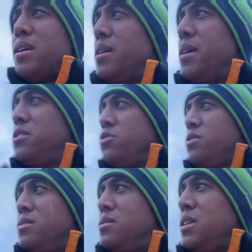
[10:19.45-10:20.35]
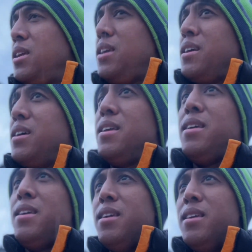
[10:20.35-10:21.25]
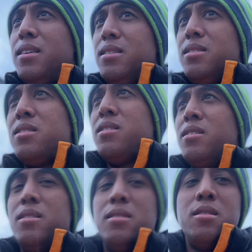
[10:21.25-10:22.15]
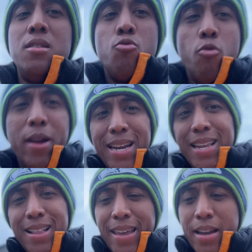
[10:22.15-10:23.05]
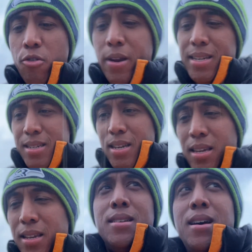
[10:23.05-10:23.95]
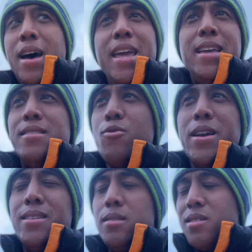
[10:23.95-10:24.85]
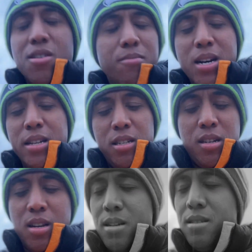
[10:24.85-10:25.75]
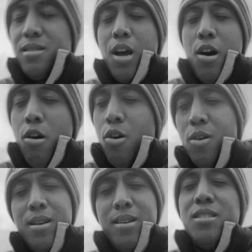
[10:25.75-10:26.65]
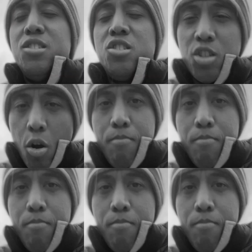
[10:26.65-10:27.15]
as you can see, it is raining like crazy. I hate the rain so much. So